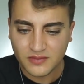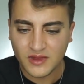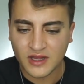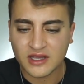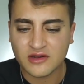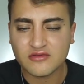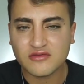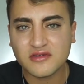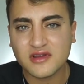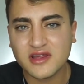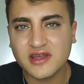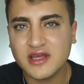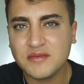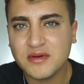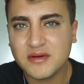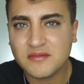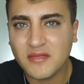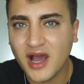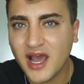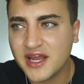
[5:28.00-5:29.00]
And keep
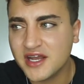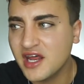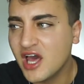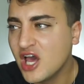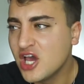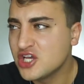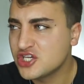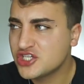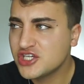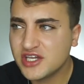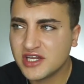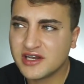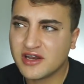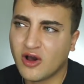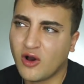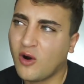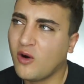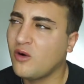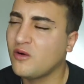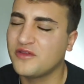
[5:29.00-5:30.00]
in mind, she did
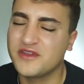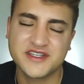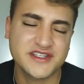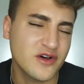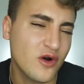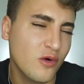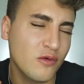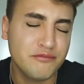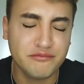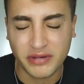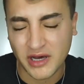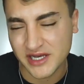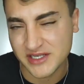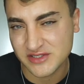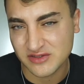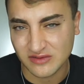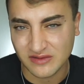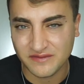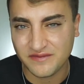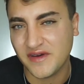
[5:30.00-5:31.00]
all this whole
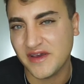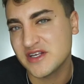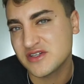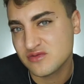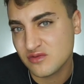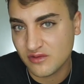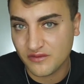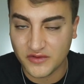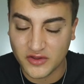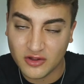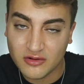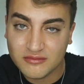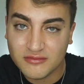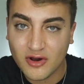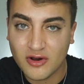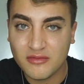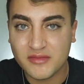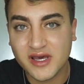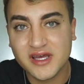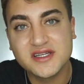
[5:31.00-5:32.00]
puzzle face reveal
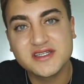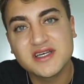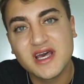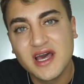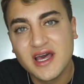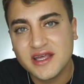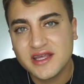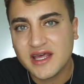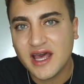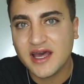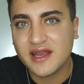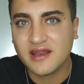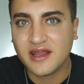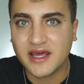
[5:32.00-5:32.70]
moment. Yet,